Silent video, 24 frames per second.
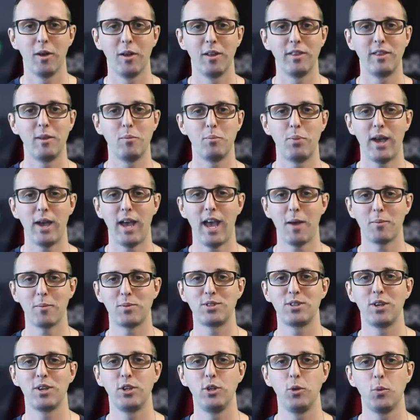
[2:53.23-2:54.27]
then
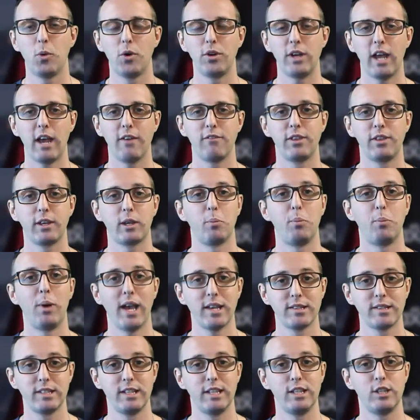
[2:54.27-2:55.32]
perhaps you won't have the
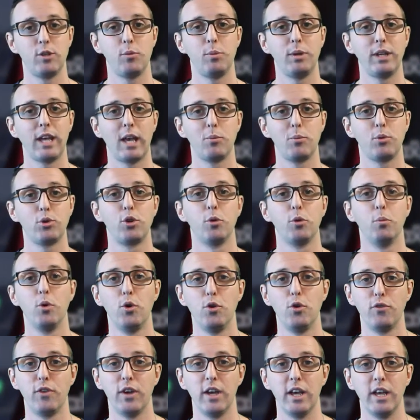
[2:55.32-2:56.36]
capacity to be able to
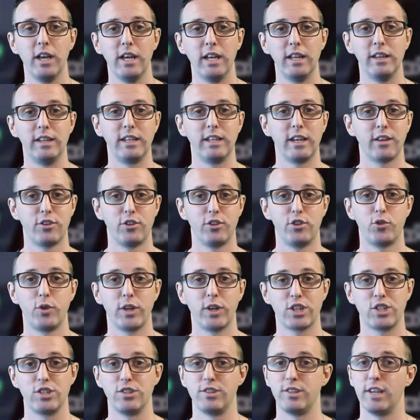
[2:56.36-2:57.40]
move in the other
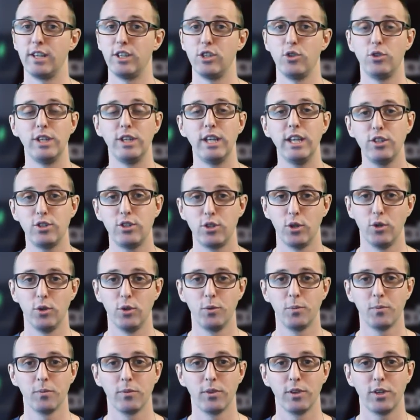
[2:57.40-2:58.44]
directions that you need
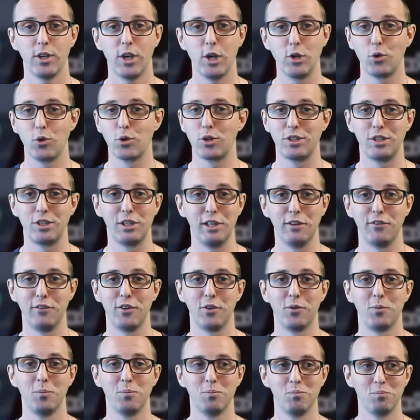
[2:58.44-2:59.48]
to in order to live
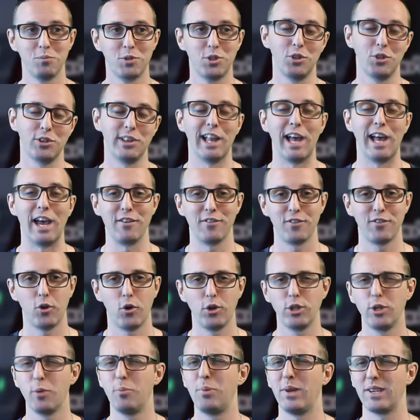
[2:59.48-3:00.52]
a good life,
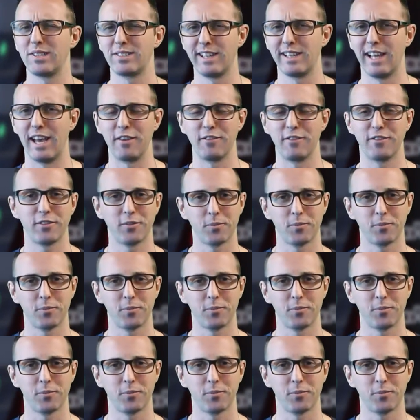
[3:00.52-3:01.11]
or your best life.